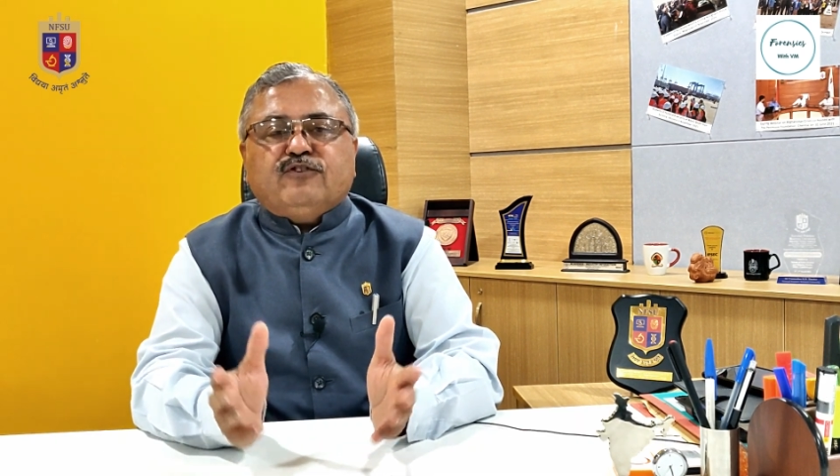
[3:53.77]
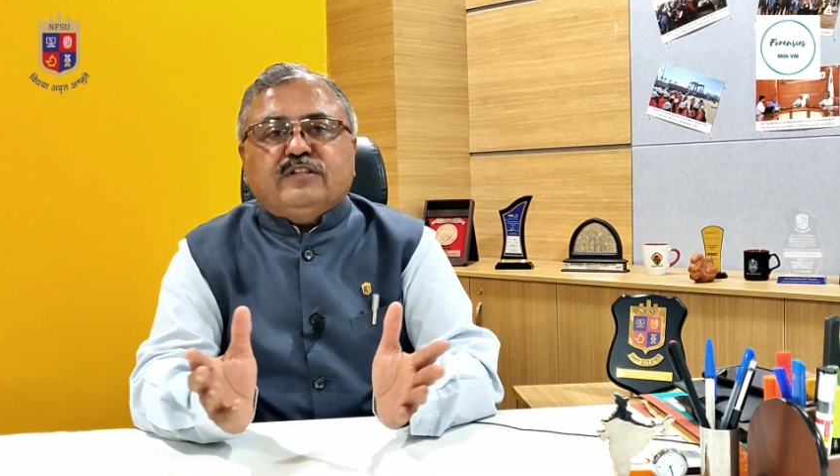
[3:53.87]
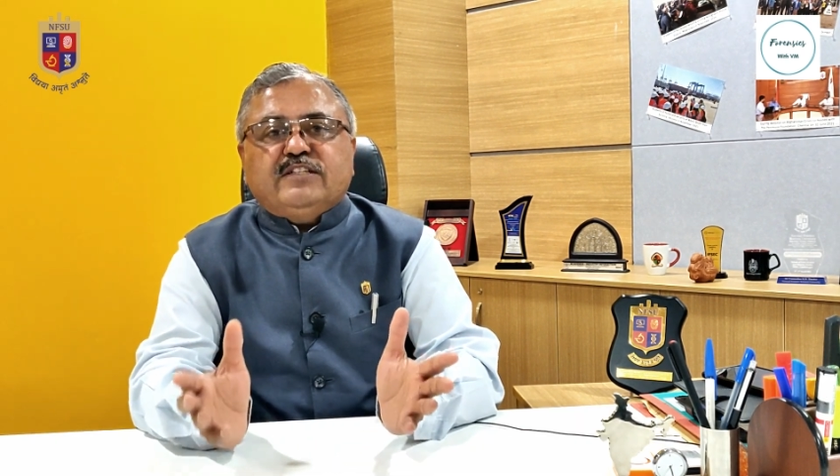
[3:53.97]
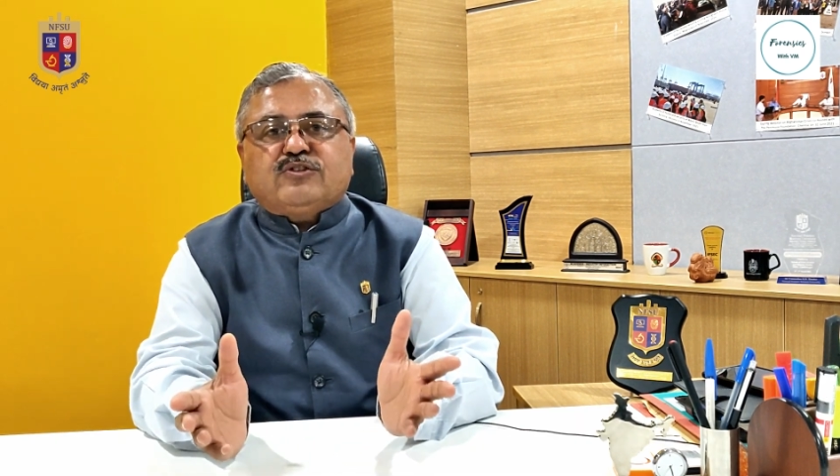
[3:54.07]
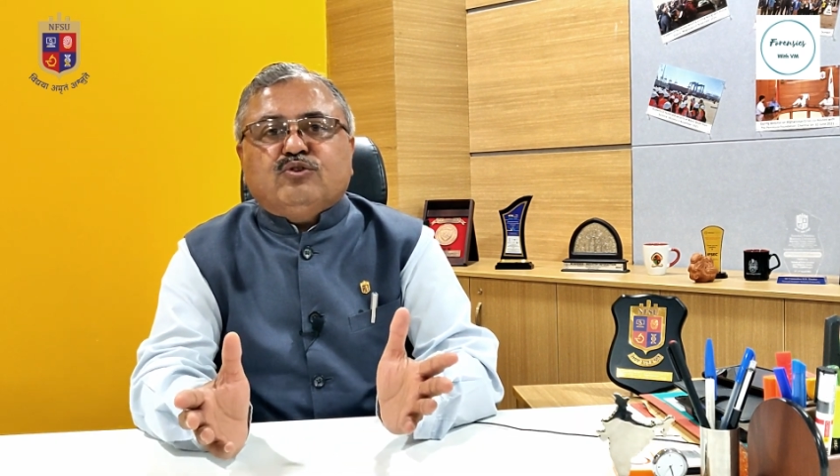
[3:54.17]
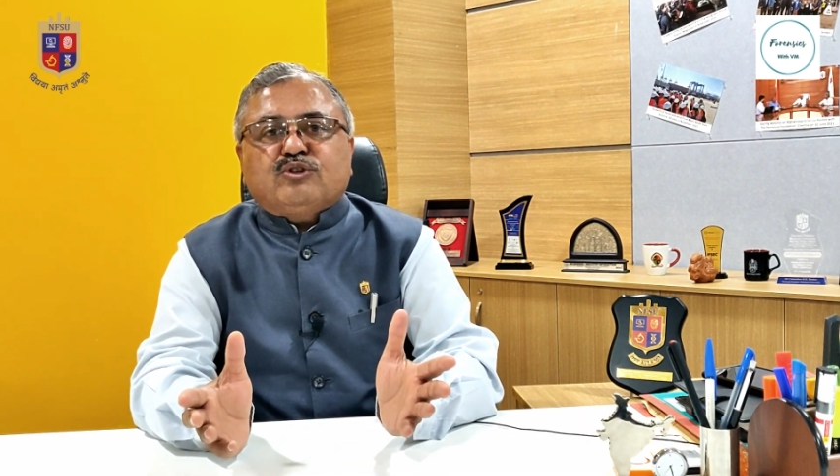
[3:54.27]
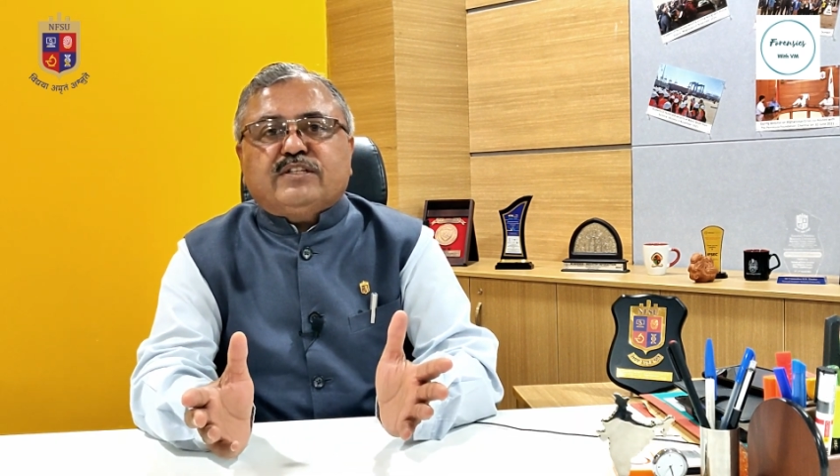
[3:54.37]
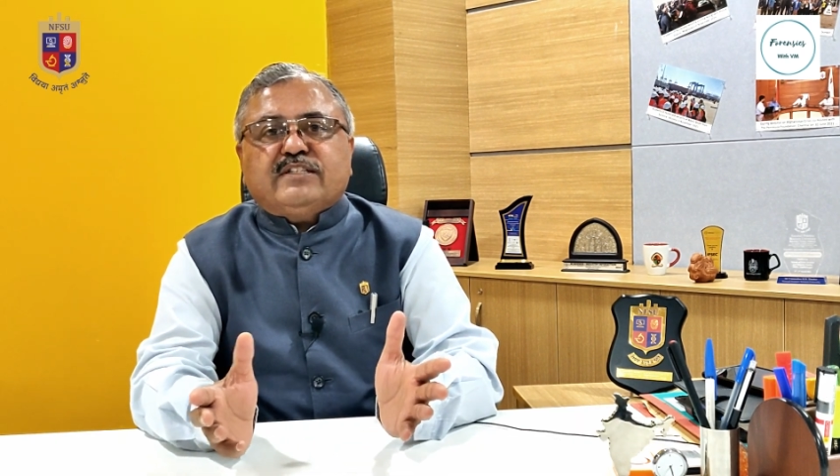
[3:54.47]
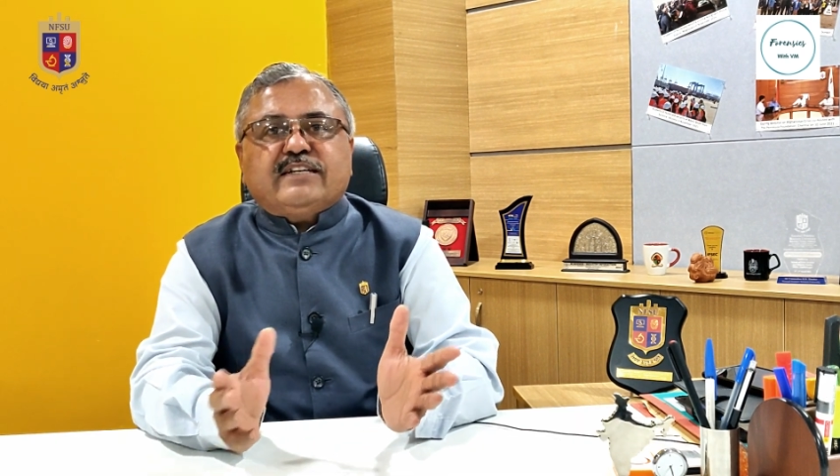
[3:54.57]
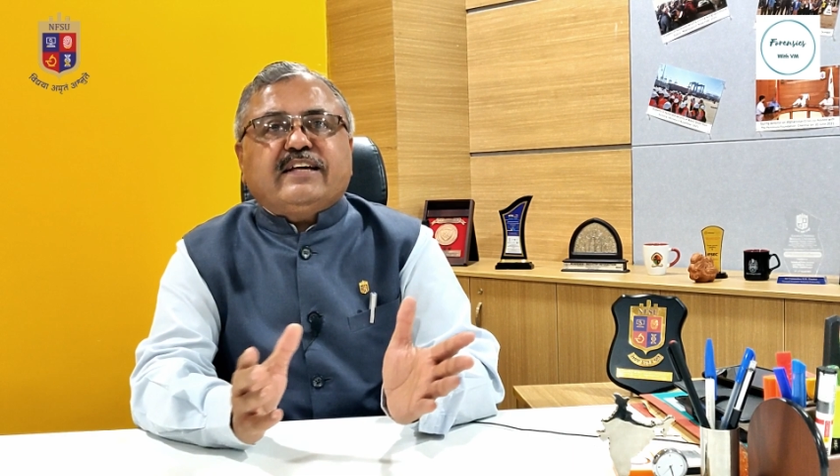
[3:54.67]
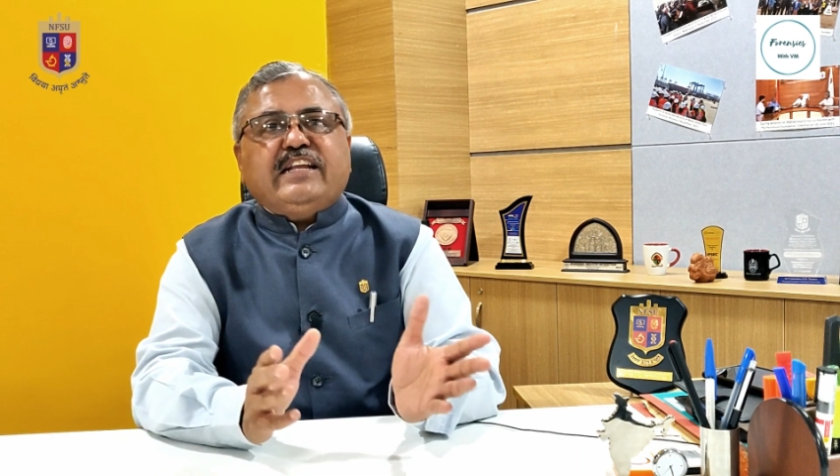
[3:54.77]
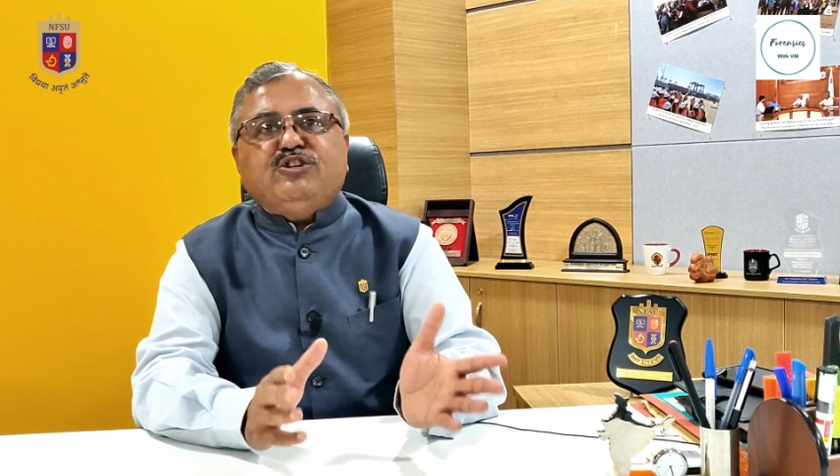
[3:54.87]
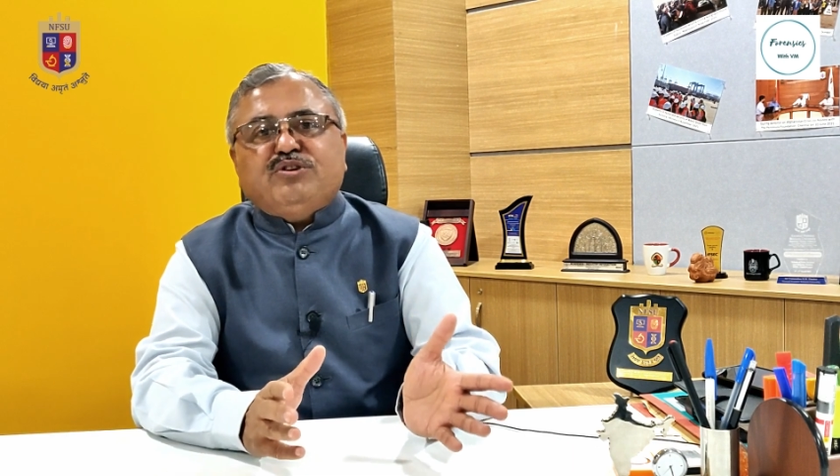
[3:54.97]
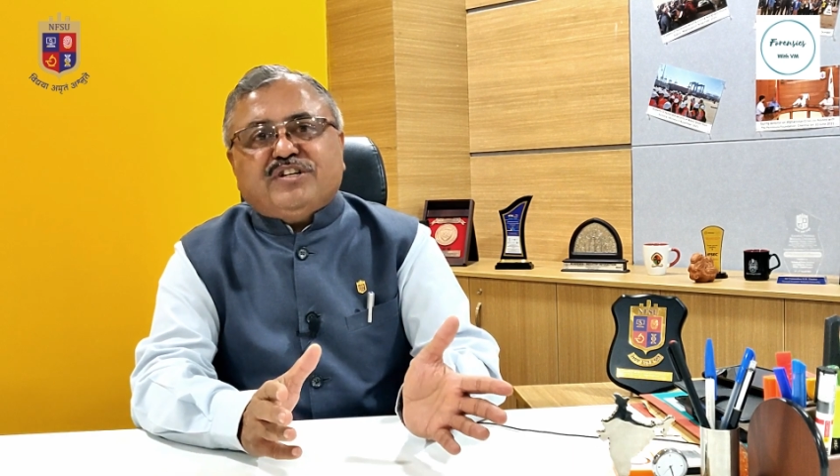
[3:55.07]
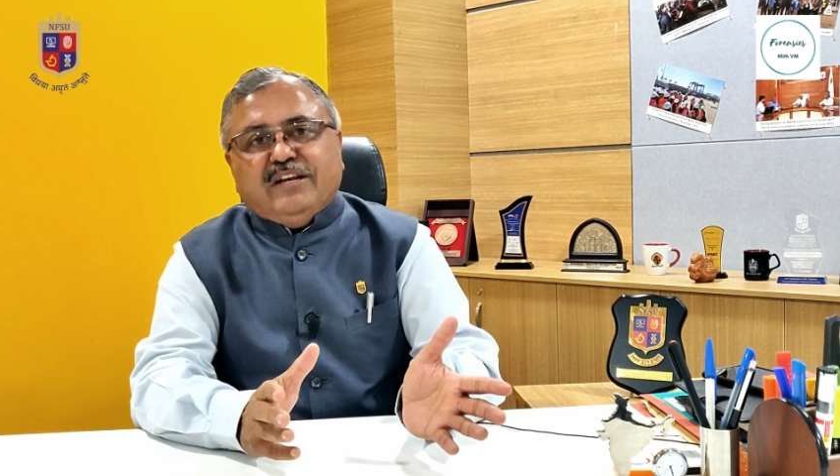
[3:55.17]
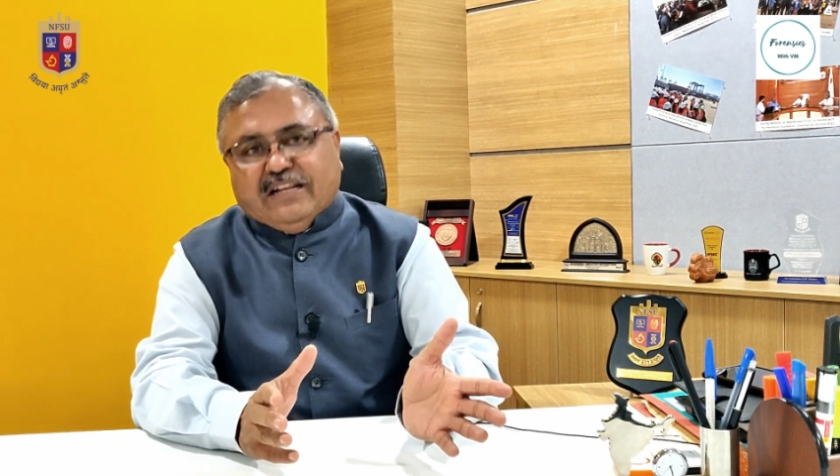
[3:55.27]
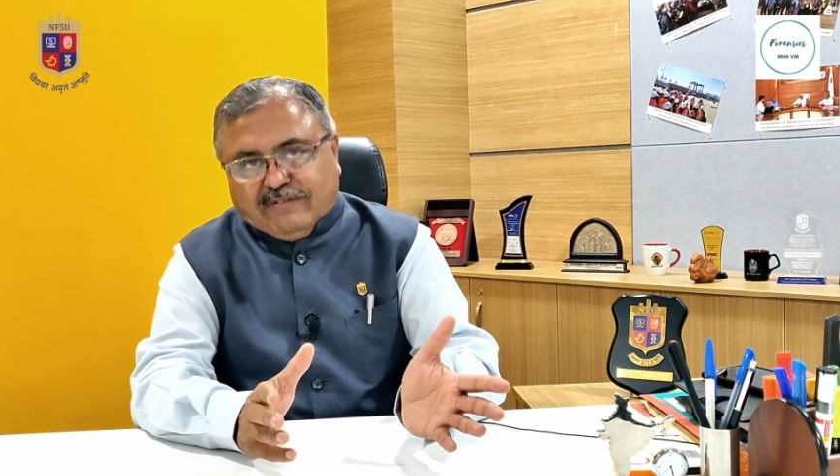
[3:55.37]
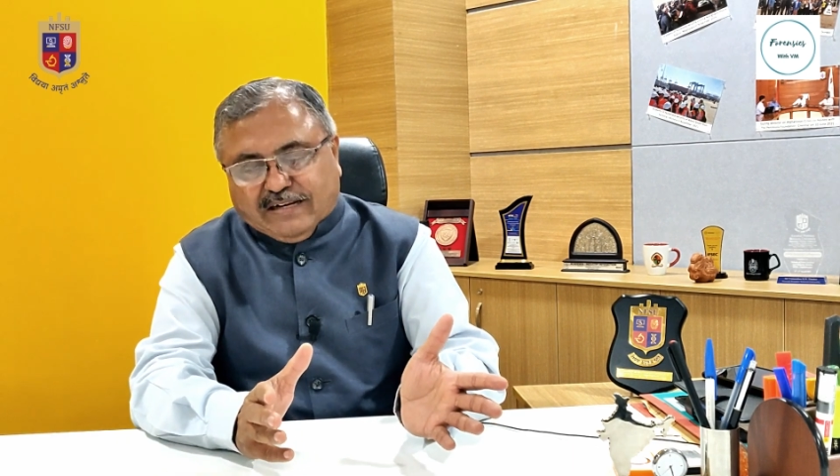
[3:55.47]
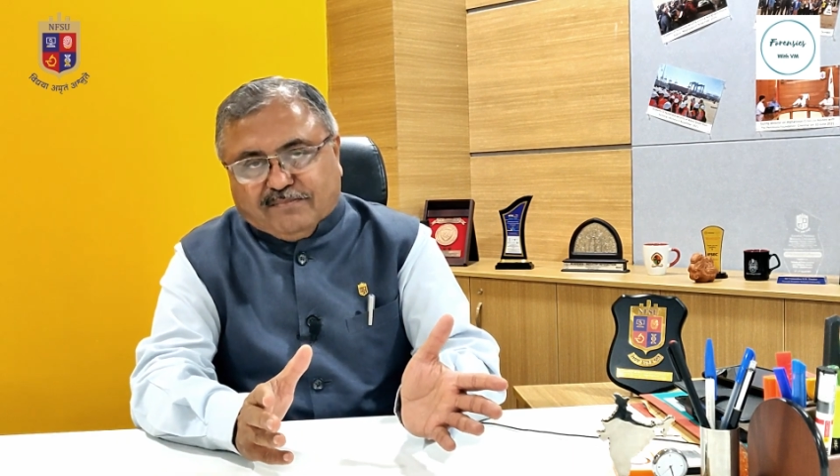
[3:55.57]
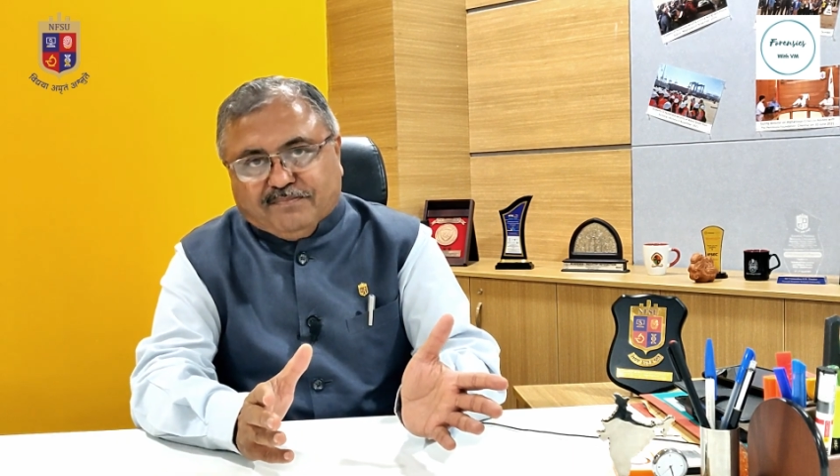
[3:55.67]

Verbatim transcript: these courses at graduation level.